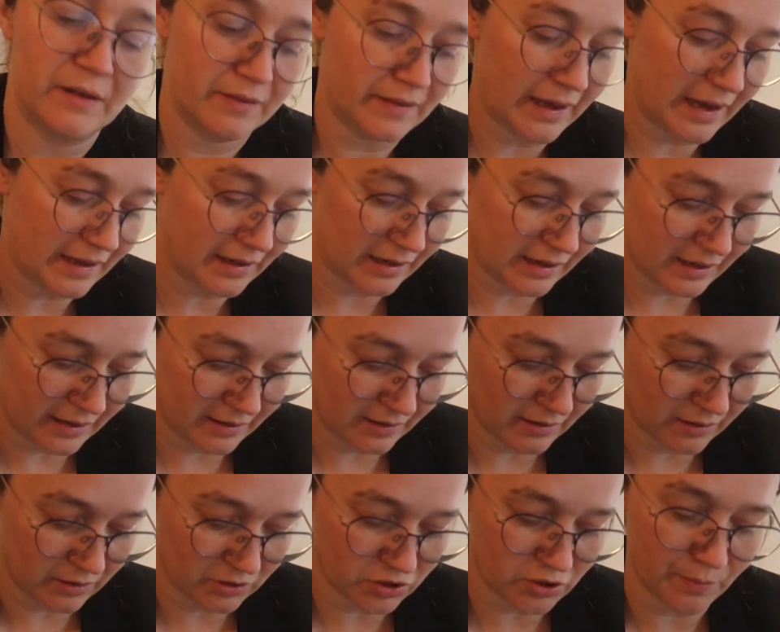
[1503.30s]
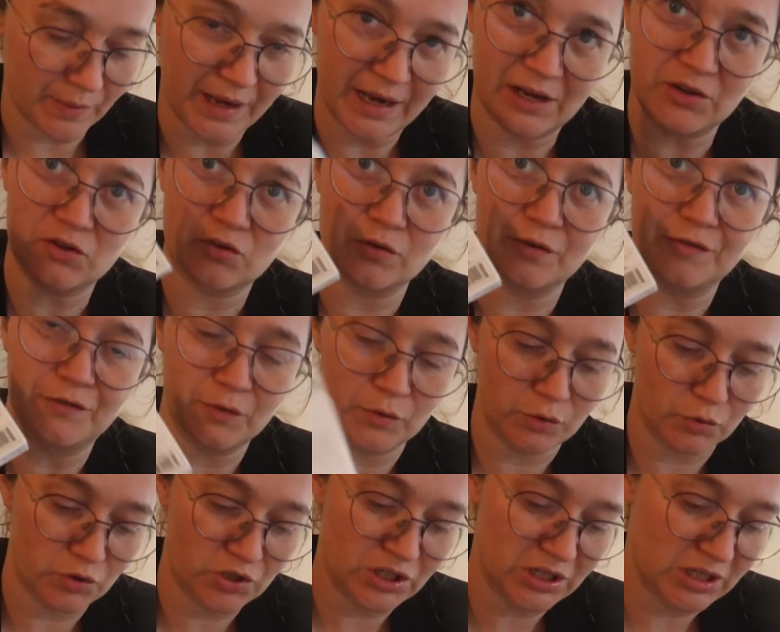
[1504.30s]
that and some extra
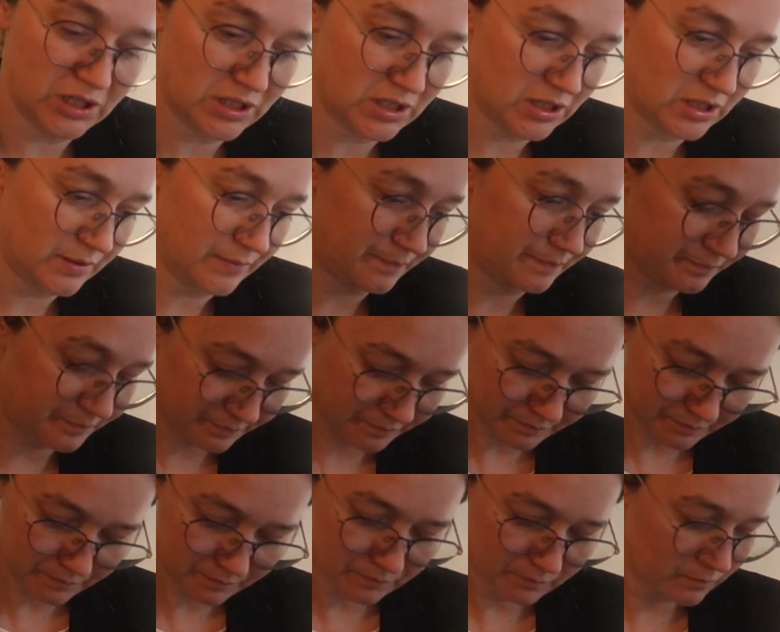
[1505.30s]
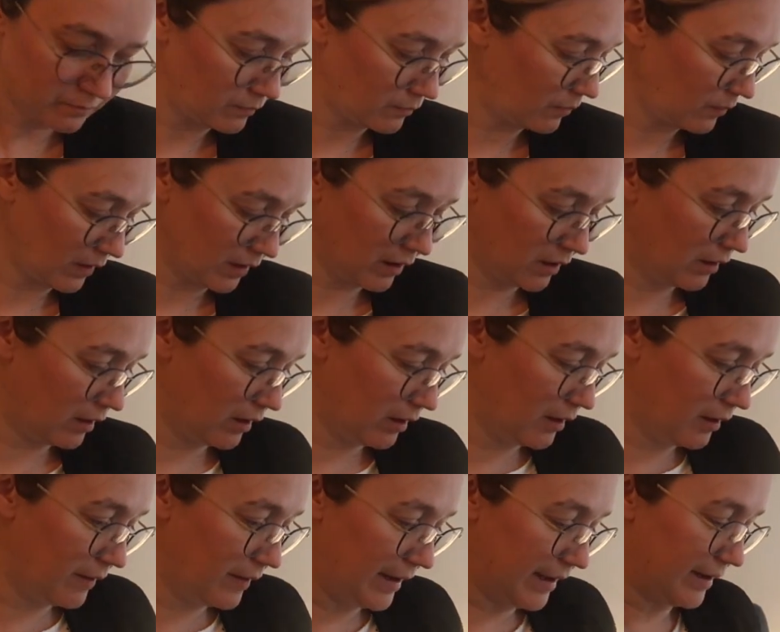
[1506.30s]
photo sheets
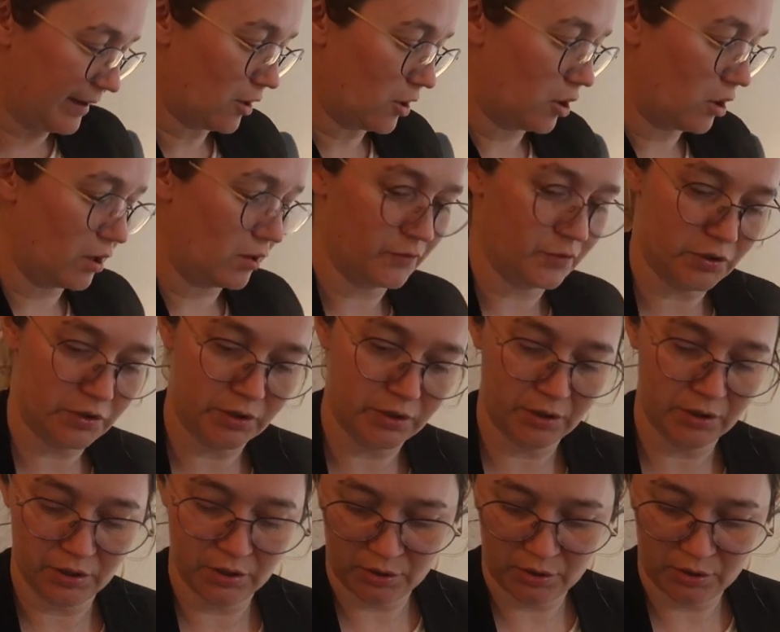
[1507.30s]
uh, and a cover.